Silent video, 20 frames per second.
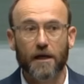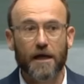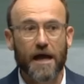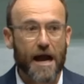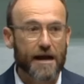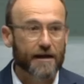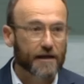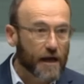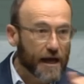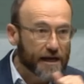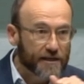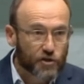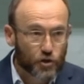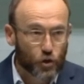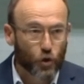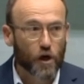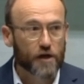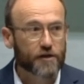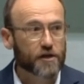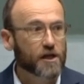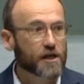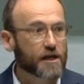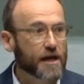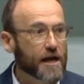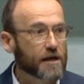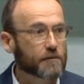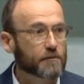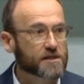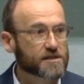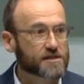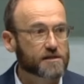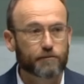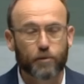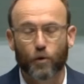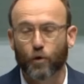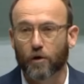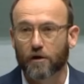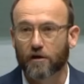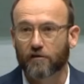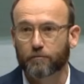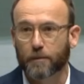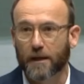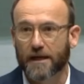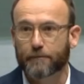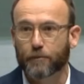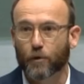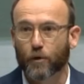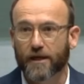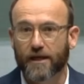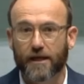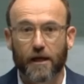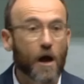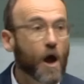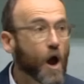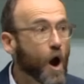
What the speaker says: and enjoy the unanimous support of people here.